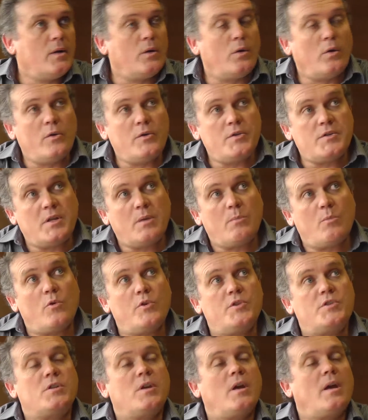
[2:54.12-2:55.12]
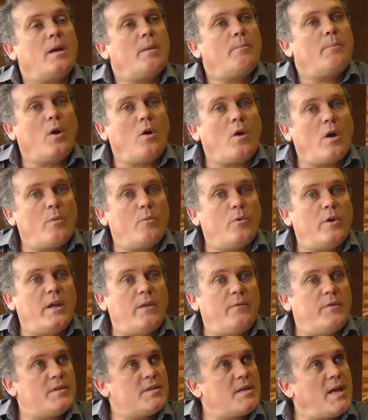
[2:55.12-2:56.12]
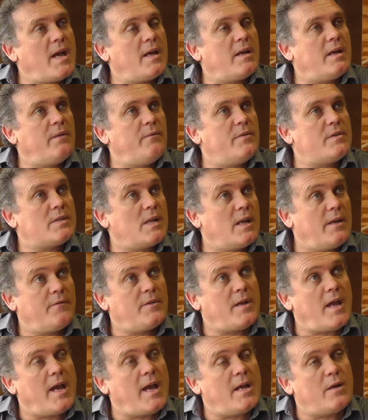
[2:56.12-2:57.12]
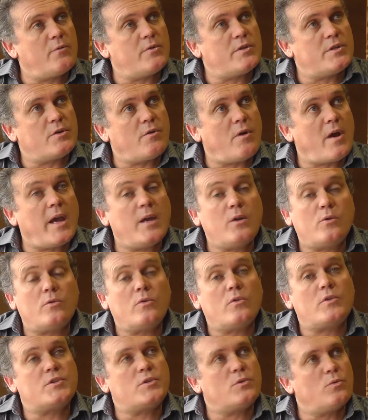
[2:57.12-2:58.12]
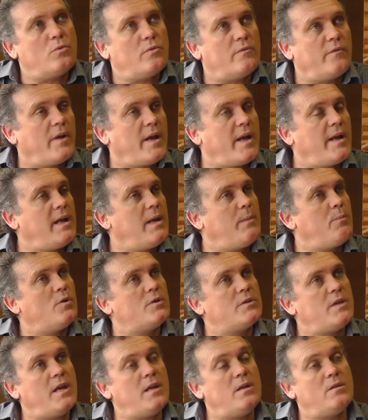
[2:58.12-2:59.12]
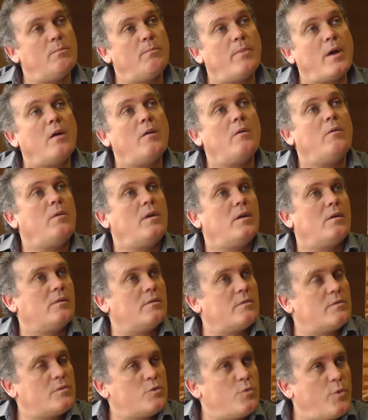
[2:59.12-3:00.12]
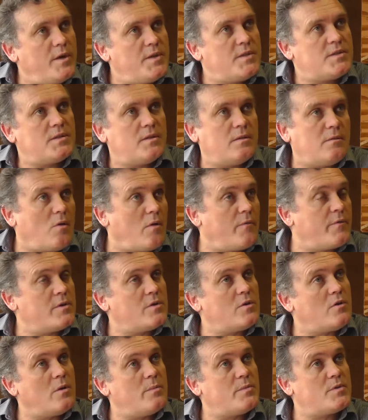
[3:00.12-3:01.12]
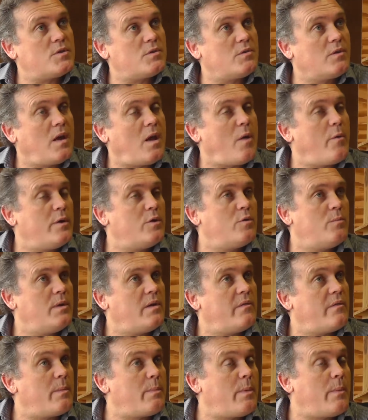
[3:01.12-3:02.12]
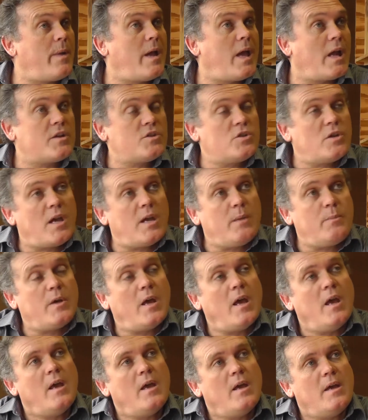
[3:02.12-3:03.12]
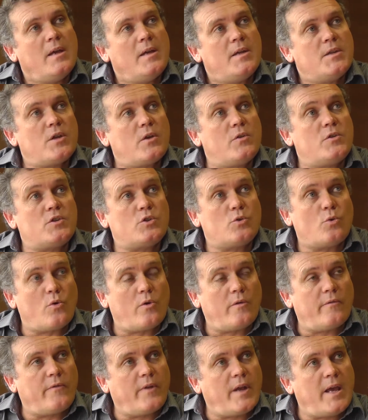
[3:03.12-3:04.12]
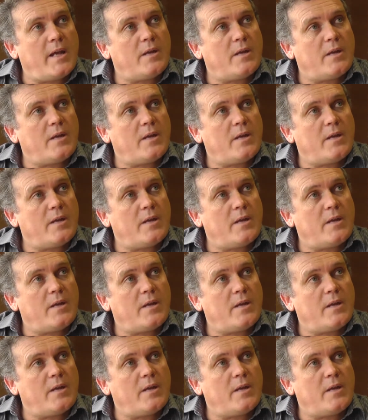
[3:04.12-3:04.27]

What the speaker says: losing moisture. Plywood, if it's left unrestrained or not stored flat, it will tend to bow, it'll twist and oftentimes go into a bit of a propeller shape. So store it